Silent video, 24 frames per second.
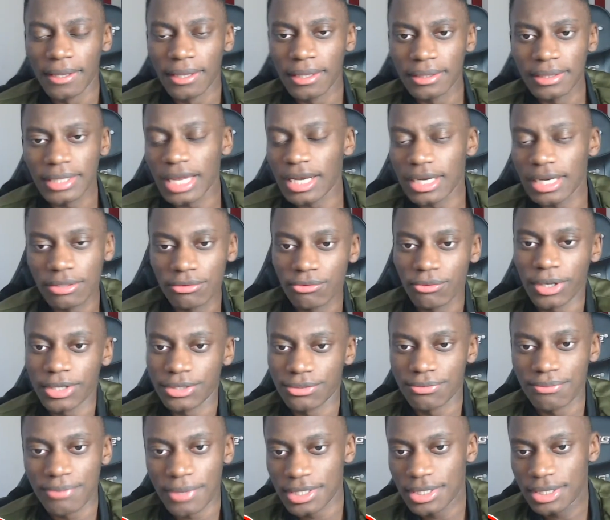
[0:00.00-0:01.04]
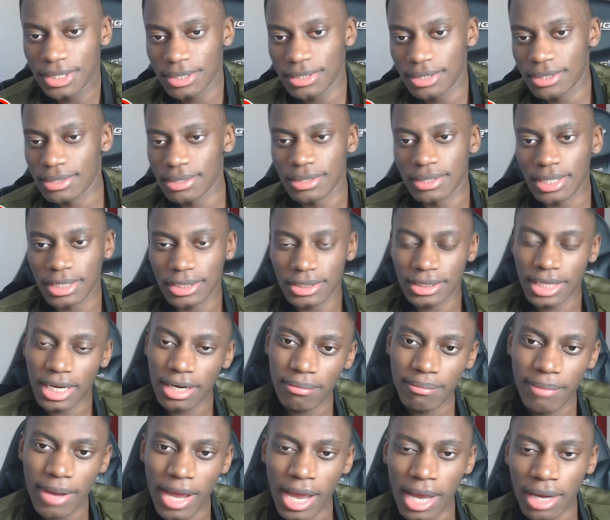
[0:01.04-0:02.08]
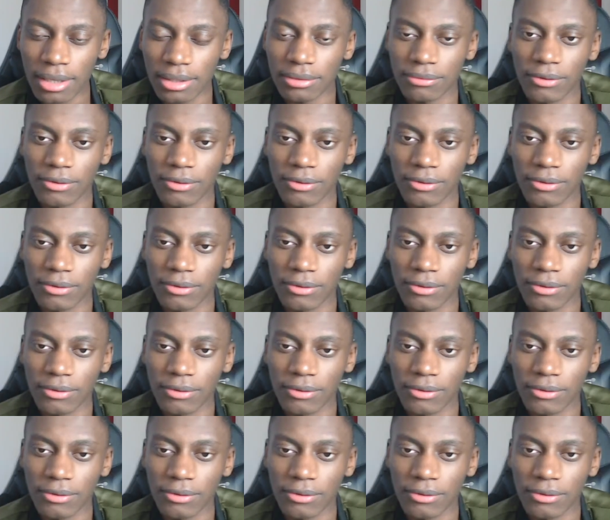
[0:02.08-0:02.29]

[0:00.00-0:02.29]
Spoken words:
Then Chris Richards a center back.